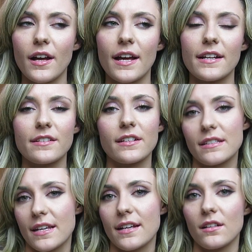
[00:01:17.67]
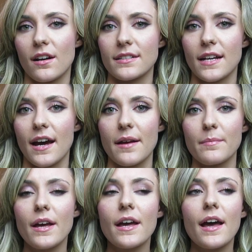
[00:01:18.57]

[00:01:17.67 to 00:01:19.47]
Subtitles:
and it's going to take a long time.